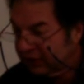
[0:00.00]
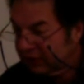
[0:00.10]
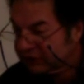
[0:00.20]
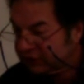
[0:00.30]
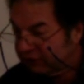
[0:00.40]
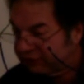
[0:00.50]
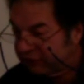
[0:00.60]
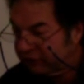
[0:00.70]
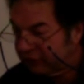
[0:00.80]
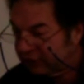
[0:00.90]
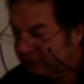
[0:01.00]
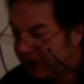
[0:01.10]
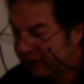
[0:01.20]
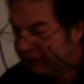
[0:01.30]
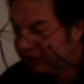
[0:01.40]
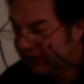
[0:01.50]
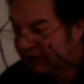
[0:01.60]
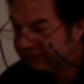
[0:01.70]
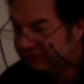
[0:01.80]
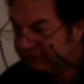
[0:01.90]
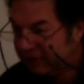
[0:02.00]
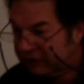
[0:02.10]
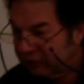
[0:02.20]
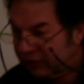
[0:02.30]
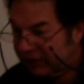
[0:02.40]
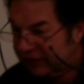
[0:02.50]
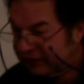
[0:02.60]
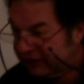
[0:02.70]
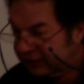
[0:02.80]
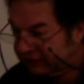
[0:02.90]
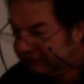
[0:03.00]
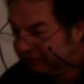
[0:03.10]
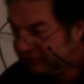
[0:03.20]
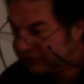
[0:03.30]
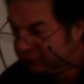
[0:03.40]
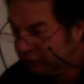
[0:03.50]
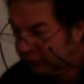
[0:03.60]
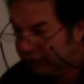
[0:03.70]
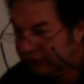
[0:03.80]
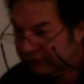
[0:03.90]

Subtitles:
So if you're doing a paragraph and you want to indent the first word